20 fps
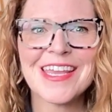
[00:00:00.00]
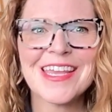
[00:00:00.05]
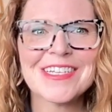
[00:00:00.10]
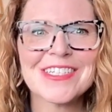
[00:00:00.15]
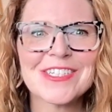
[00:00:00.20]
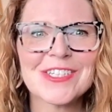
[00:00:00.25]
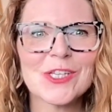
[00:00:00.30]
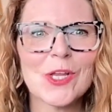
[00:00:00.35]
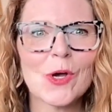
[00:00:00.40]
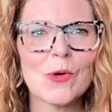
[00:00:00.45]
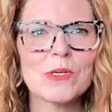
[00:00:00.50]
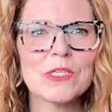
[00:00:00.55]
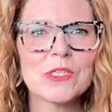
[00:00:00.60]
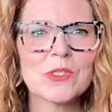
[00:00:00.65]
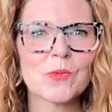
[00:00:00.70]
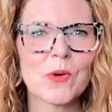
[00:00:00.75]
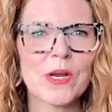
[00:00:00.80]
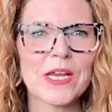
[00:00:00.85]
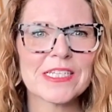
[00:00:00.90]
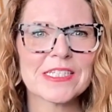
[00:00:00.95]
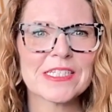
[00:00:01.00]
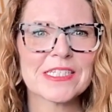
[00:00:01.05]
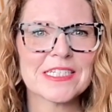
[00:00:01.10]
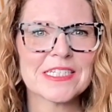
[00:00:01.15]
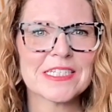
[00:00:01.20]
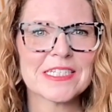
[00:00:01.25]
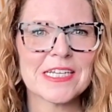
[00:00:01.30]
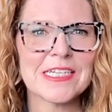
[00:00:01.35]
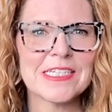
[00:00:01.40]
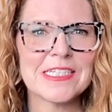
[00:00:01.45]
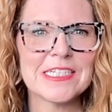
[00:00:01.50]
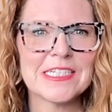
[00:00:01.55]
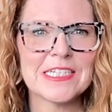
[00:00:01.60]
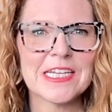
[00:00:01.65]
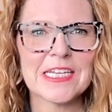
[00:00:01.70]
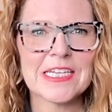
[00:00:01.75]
its lowest rank since nineteen